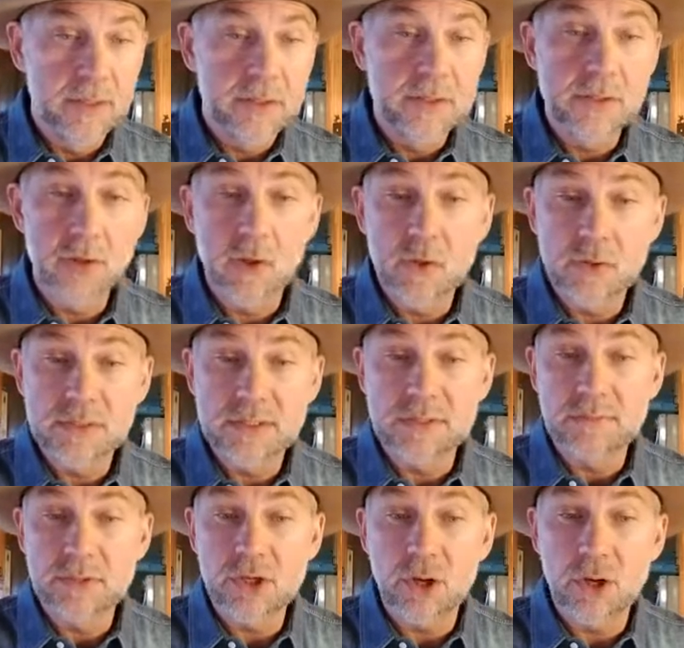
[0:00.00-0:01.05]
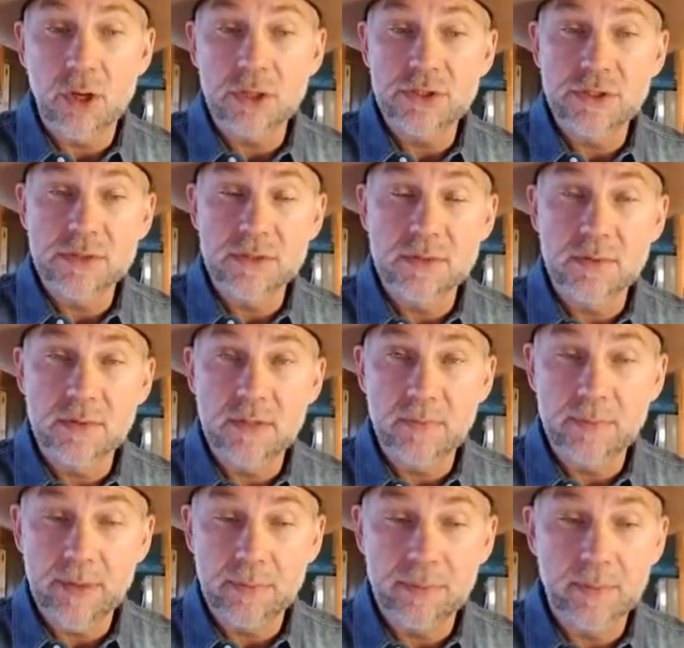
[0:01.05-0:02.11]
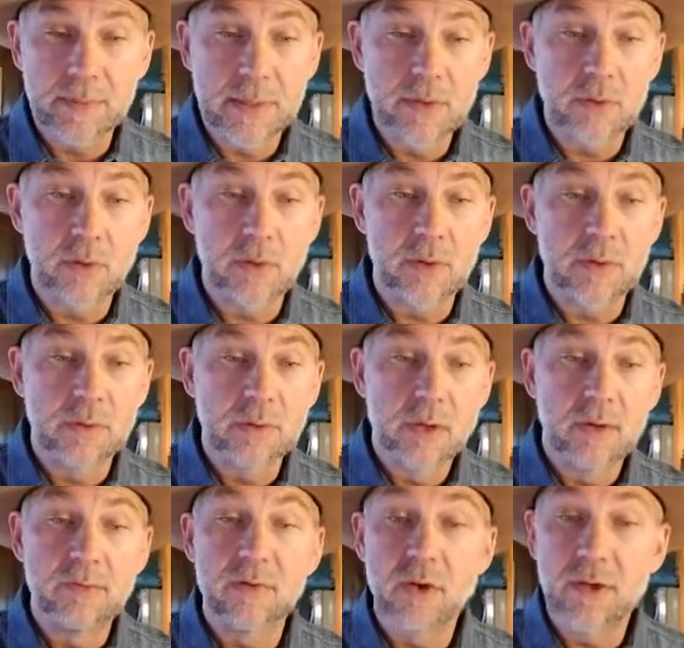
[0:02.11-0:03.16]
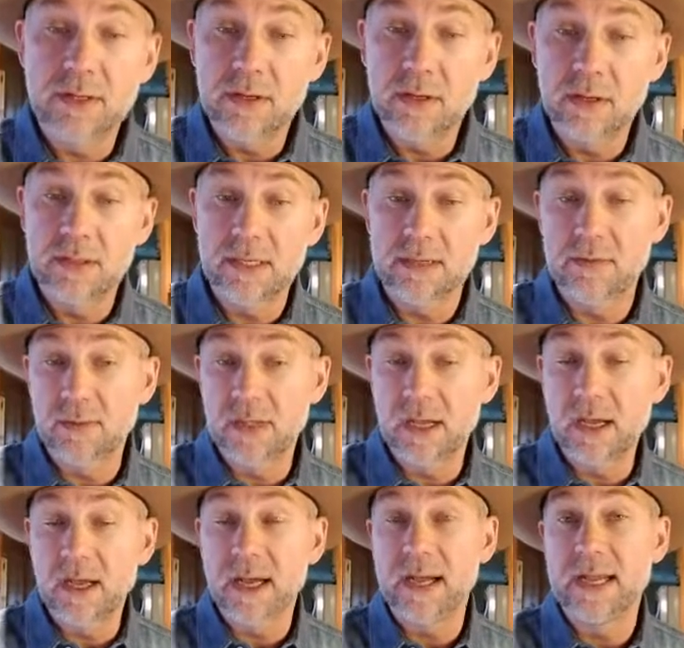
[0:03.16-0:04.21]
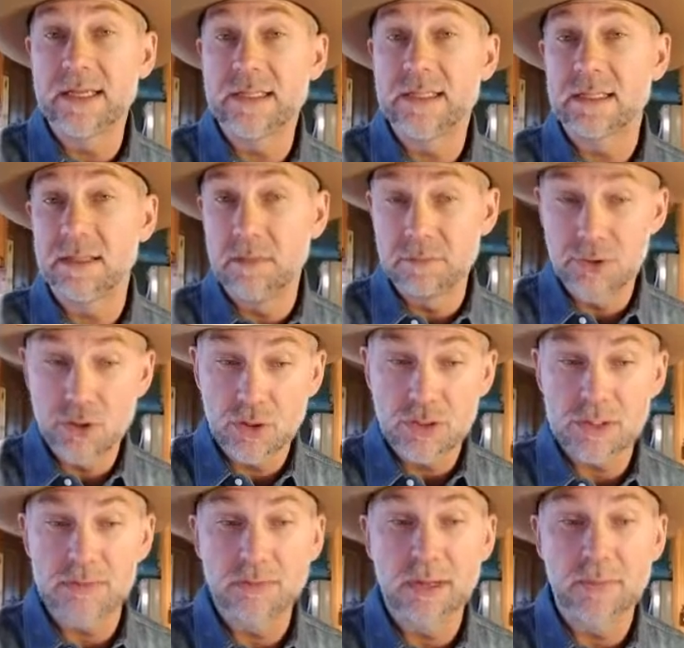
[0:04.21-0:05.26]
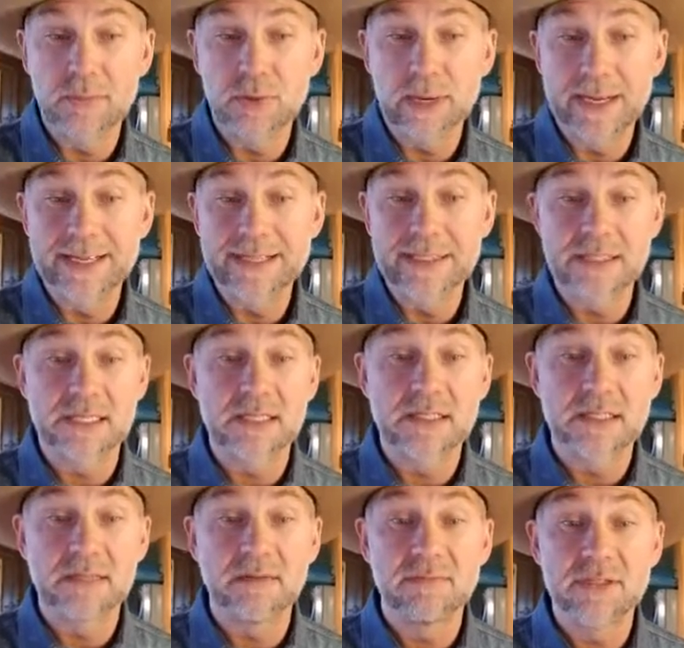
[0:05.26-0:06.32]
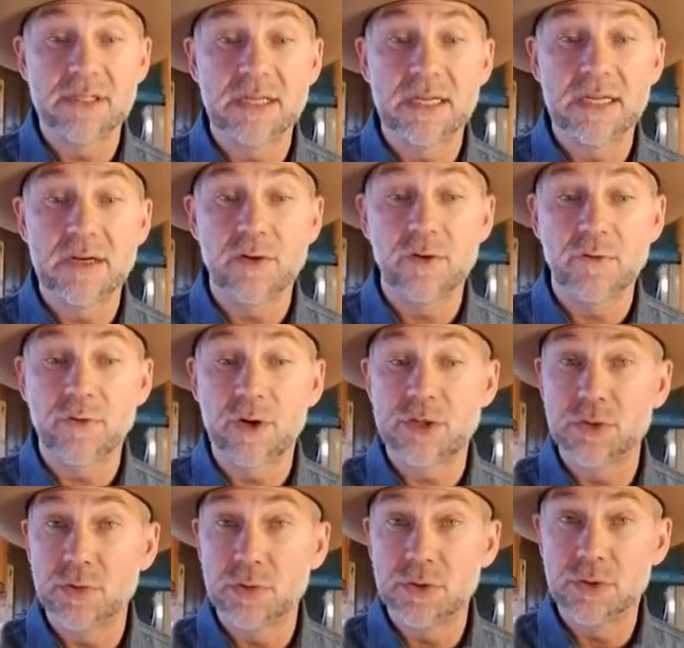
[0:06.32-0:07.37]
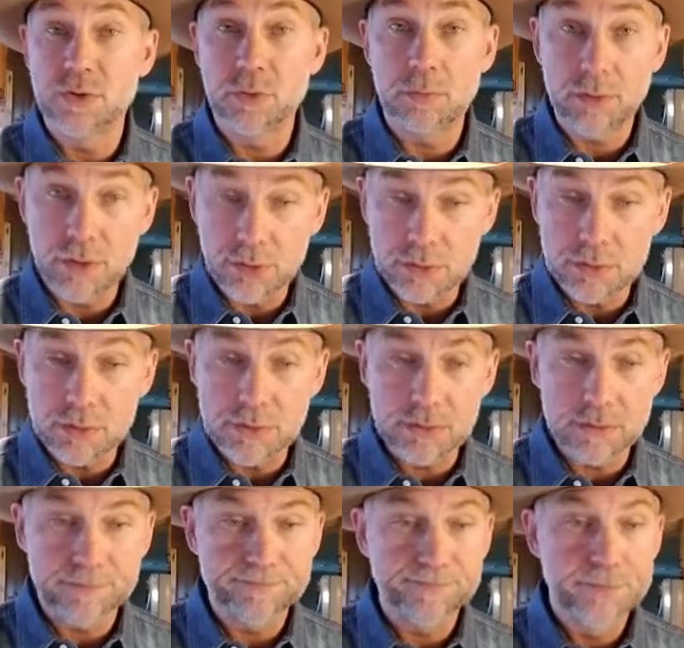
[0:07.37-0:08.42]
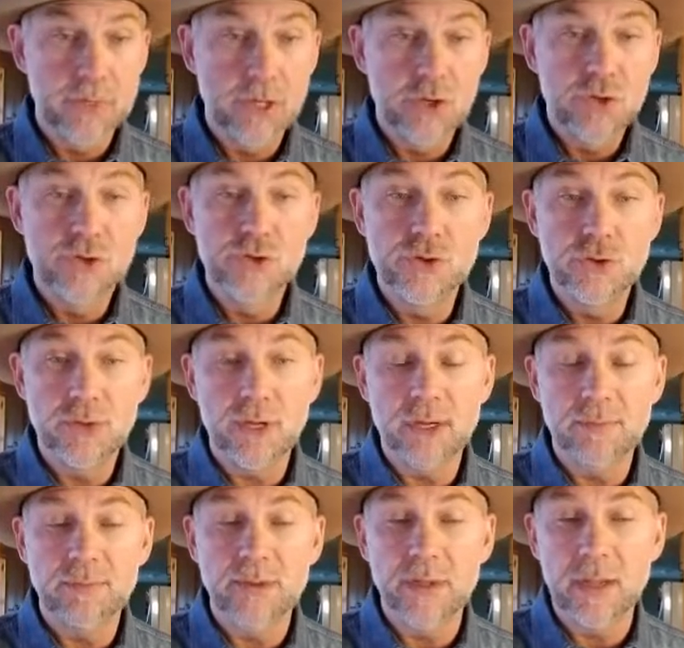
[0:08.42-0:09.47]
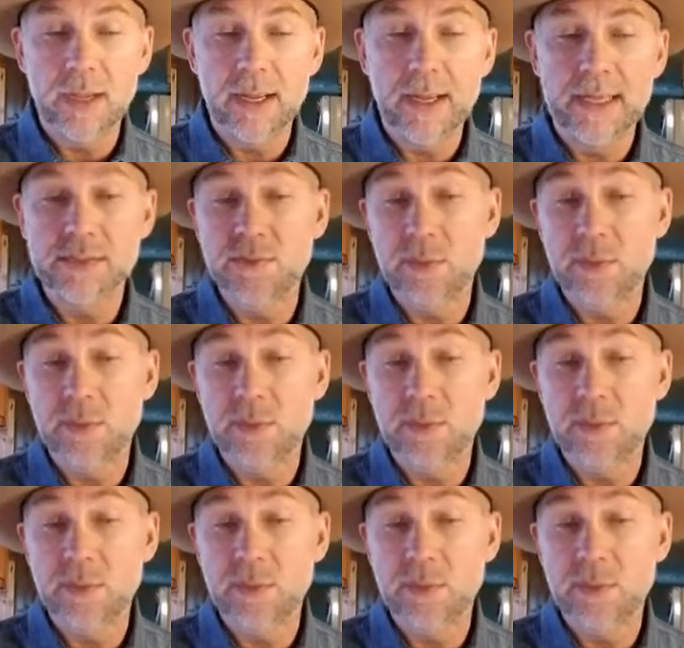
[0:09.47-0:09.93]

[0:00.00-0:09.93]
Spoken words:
So some cautions with the peppermint oil. Avoid contact with the eyes, the mucous membrane, sensitive skin, or fresh wounds or burns. Do not apply. It's